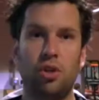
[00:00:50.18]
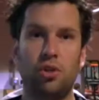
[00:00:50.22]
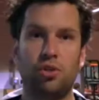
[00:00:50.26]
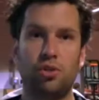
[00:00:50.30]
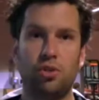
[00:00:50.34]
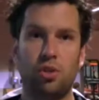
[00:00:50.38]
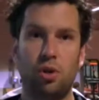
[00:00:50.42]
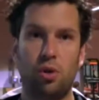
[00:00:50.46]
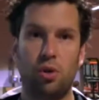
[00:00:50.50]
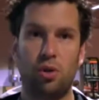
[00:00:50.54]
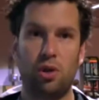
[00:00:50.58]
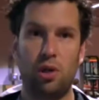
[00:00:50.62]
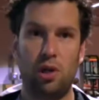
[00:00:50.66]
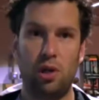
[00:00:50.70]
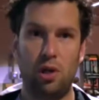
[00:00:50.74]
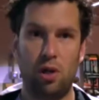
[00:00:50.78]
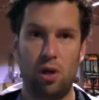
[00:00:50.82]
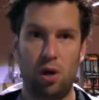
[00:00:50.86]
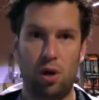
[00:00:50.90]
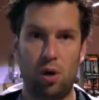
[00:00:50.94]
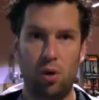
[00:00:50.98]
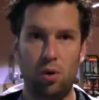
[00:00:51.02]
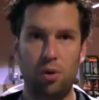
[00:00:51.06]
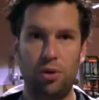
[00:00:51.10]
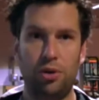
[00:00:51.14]
So the
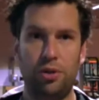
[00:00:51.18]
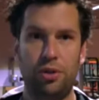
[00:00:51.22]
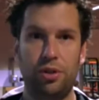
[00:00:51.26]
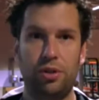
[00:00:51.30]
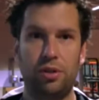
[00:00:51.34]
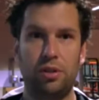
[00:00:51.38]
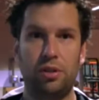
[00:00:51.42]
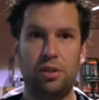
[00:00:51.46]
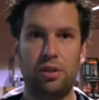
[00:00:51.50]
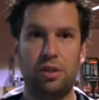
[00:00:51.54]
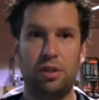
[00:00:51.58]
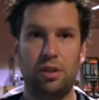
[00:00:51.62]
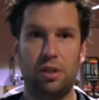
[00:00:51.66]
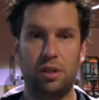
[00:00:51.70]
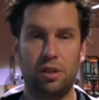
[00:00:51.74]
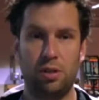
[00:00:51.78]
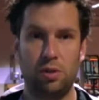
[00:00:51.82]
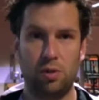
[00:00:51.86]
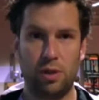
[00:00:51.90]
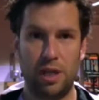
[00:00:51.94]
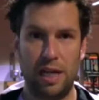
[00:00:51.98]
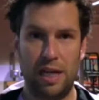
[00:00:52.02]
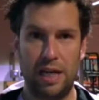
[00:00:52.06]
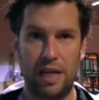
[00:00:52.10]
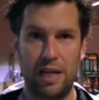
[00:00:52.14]
load
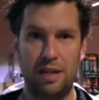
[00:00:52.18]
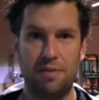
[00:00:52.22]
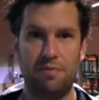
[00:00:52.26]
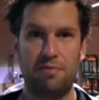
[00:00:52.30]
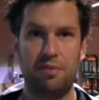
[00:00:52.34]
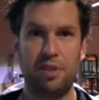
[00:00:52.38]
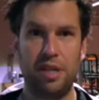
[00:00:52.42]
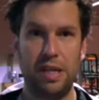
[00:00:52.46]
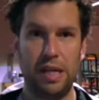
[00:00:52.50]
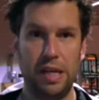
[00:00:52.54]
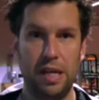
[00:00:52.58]
you can lift